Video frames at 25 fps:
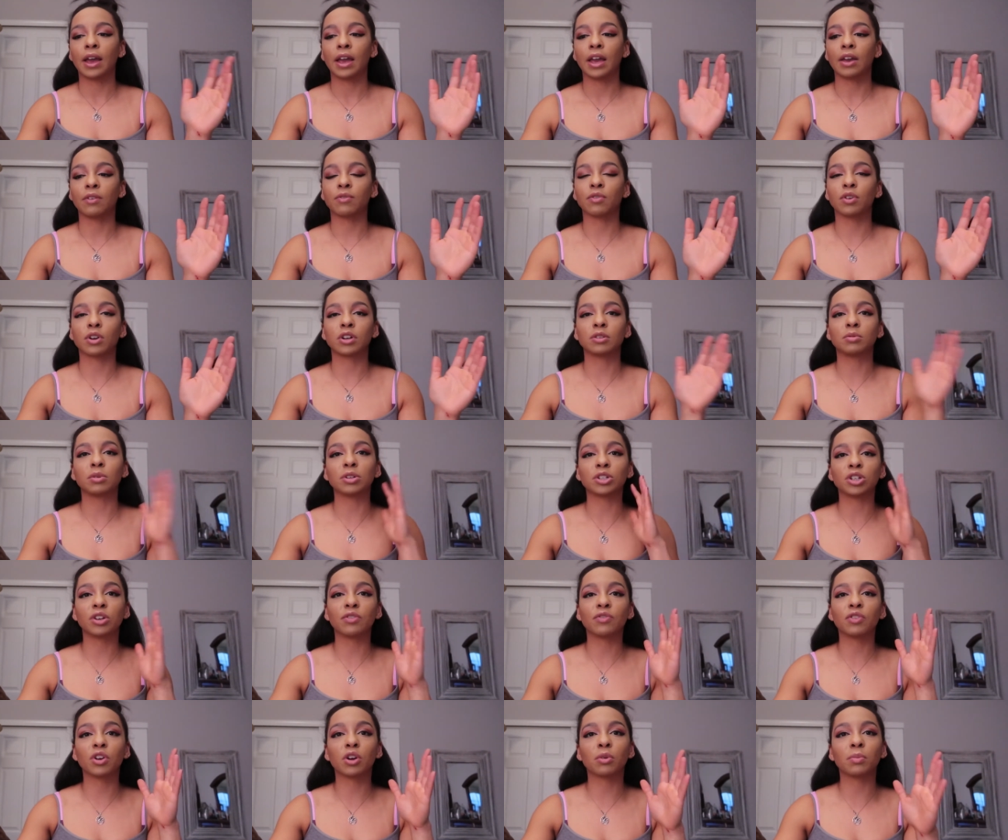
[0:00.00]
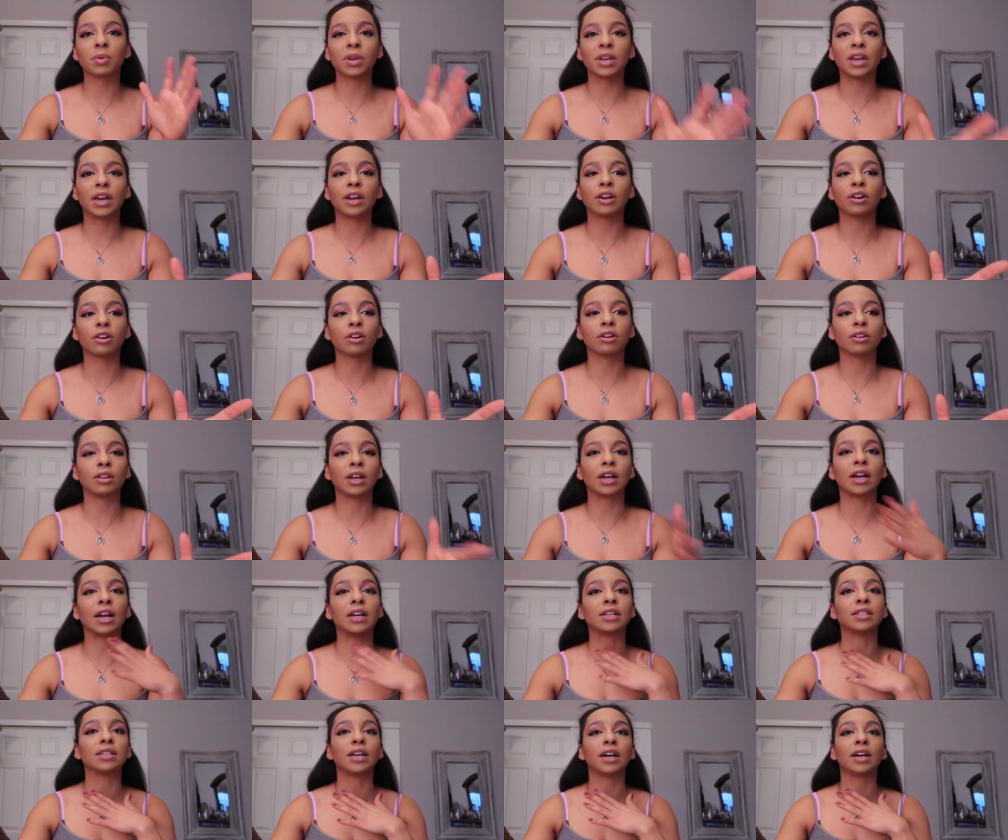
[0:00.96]
Especially if you're a beginner, like
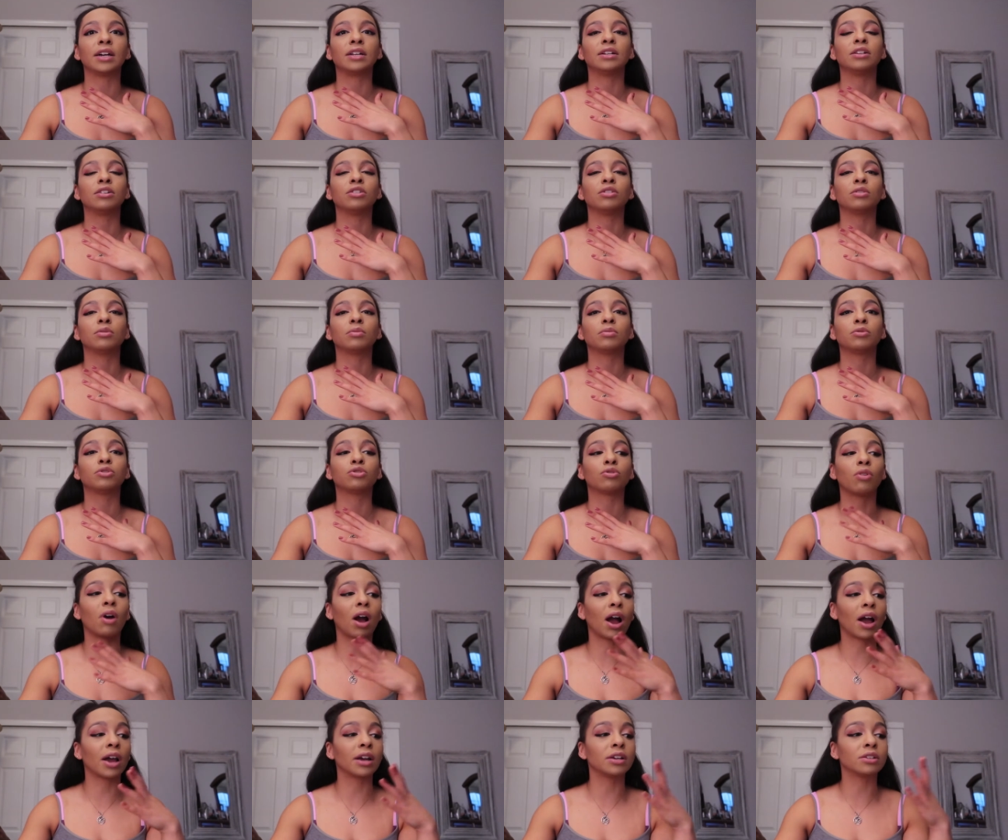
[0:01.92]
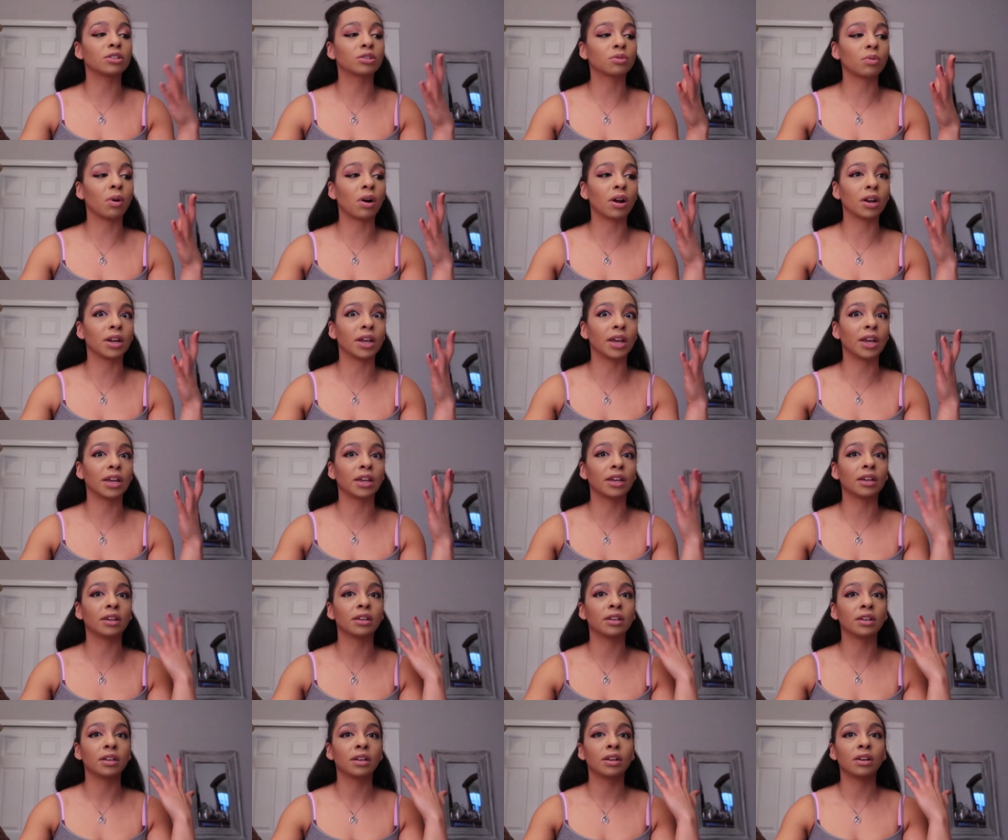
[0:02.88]
I said, try
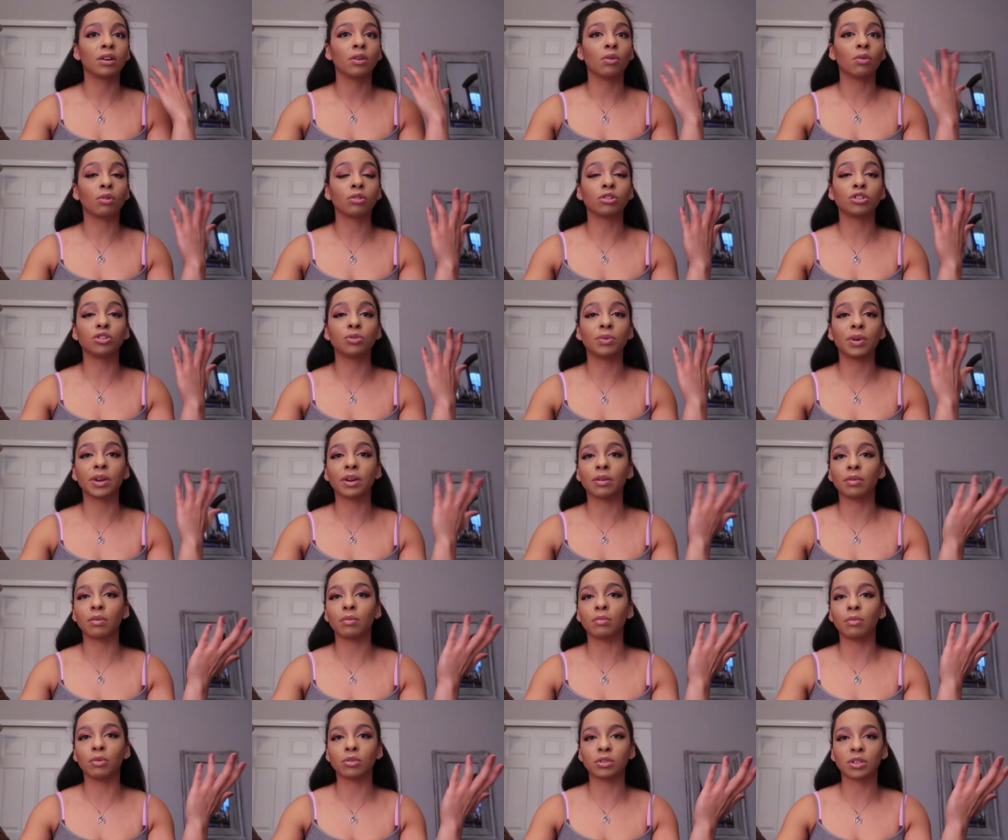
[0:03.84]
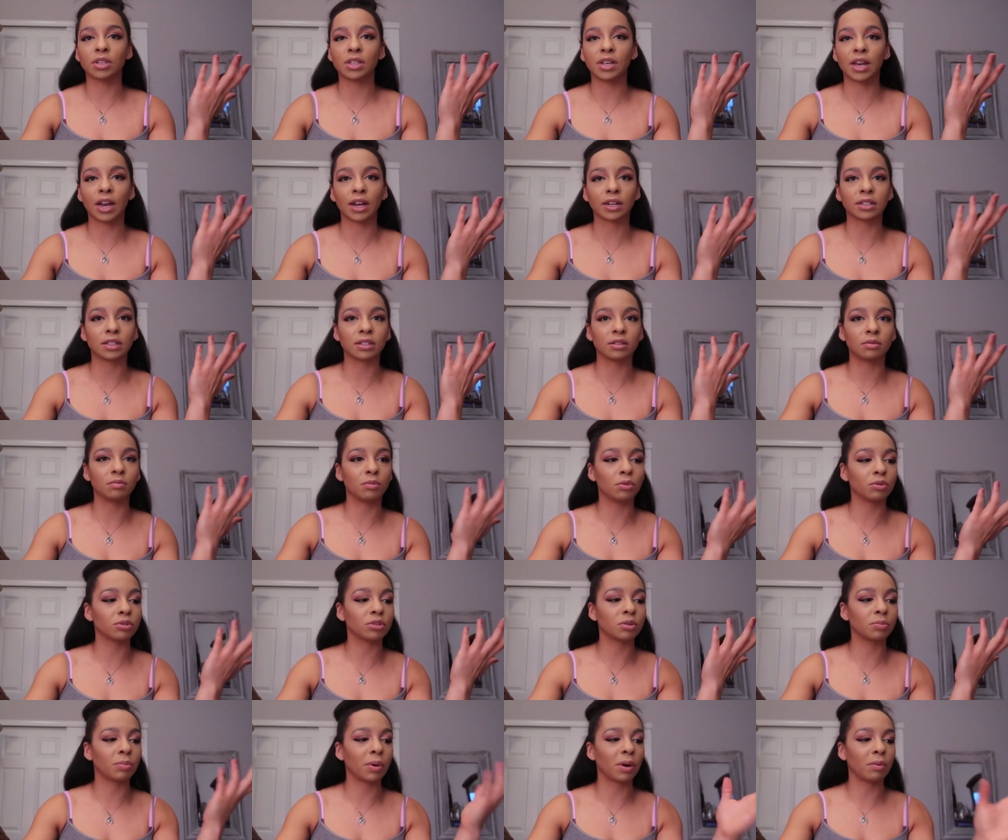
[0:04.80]
squatting or doing most of
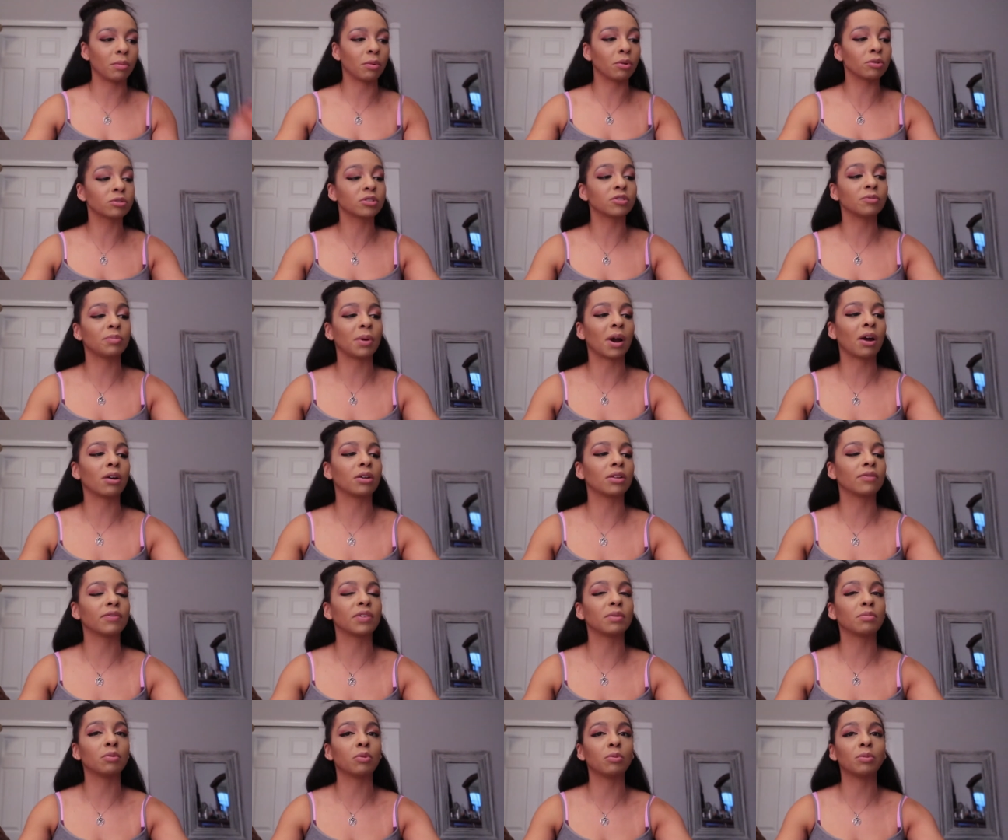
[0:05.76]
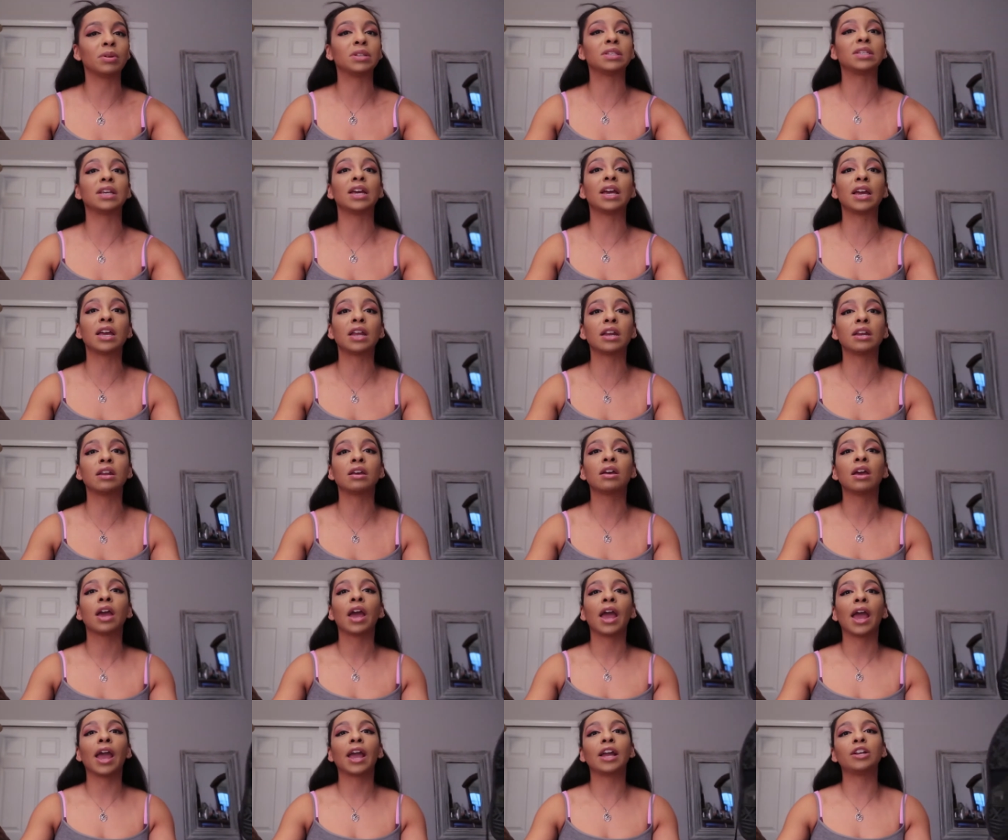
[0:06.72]
powerlifting movements in
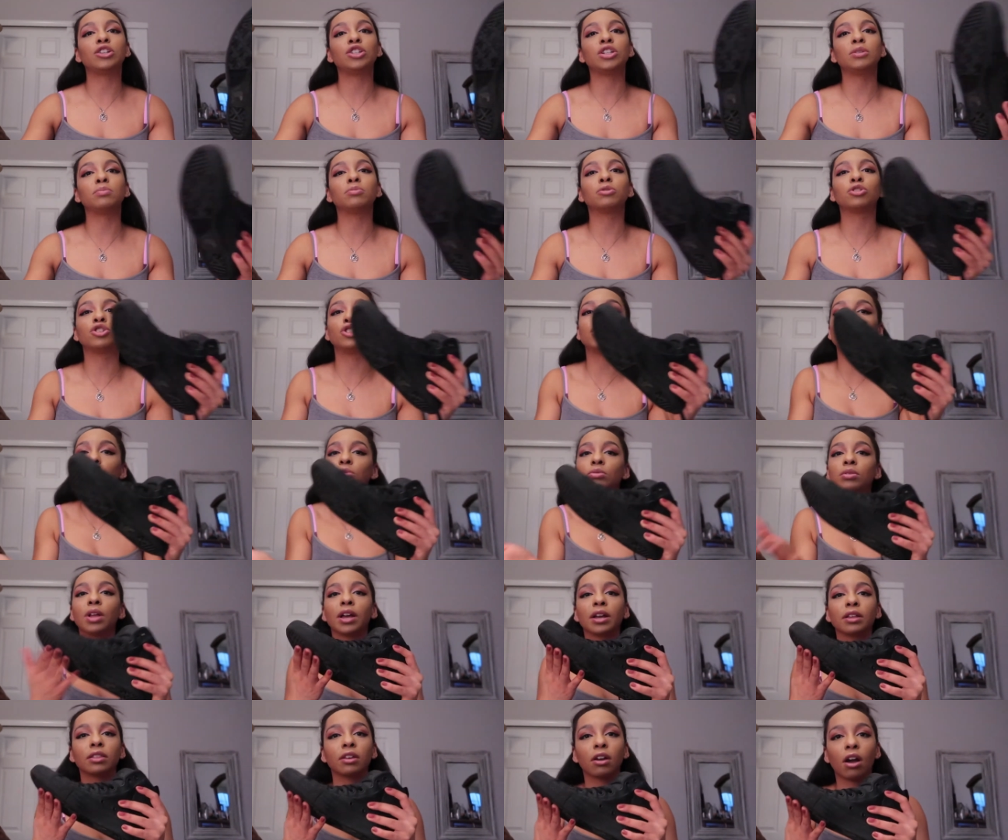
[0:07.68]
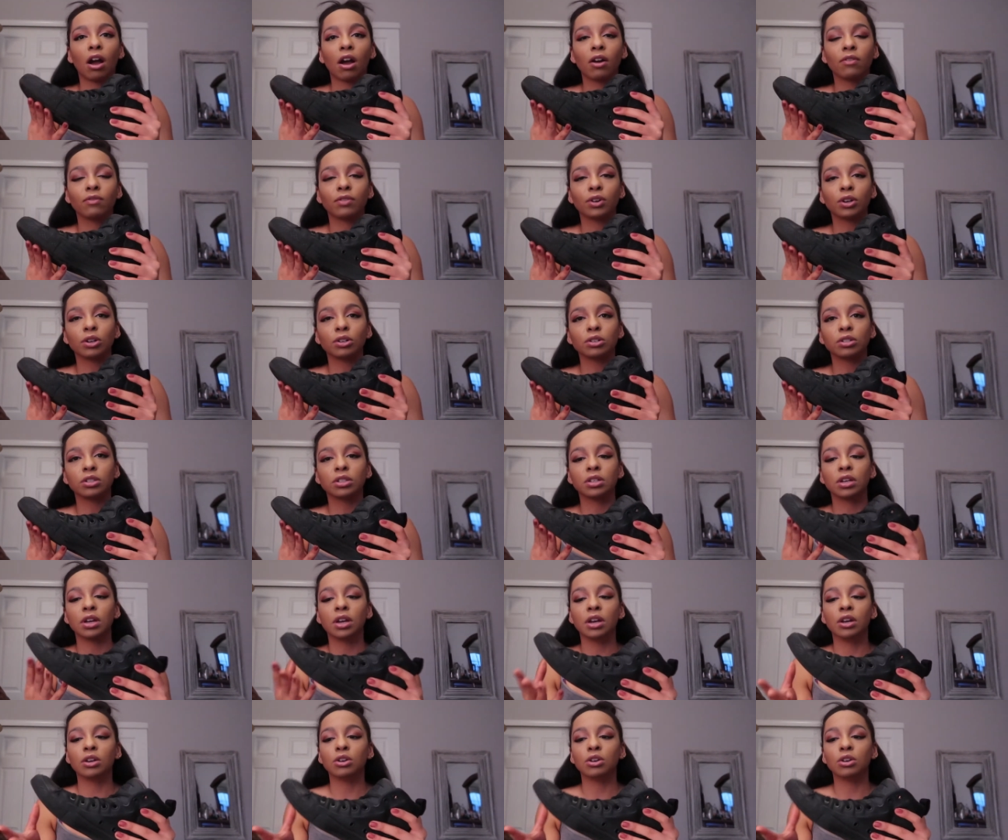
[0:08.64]
a cheaper shoe like the Converse.